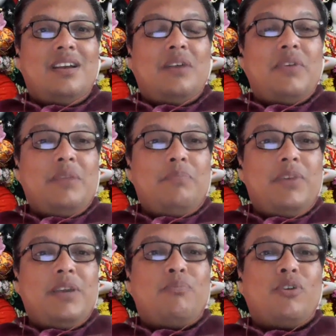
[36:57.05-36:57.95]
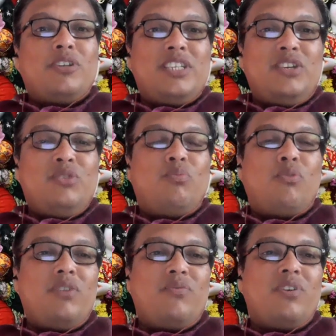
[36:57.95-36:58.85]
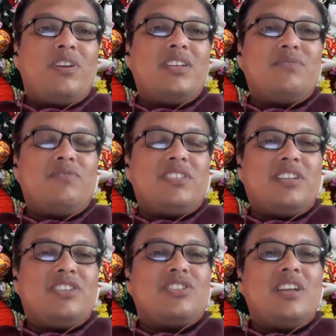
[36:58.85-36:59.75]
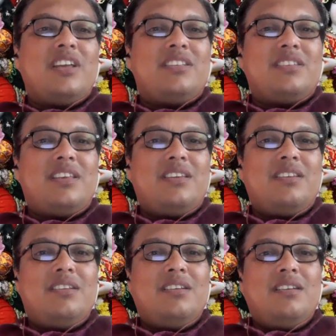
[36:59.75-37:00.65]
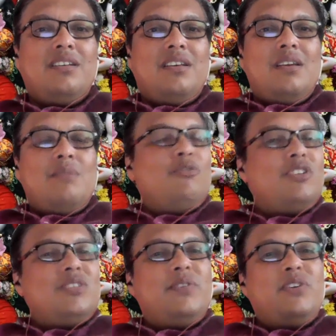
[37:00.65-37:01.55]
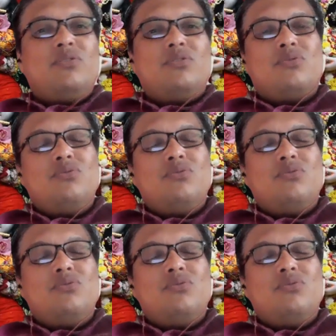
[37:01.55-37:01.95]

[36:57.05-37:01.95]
a very big positive point for us, which Krishna is saying. Because we don't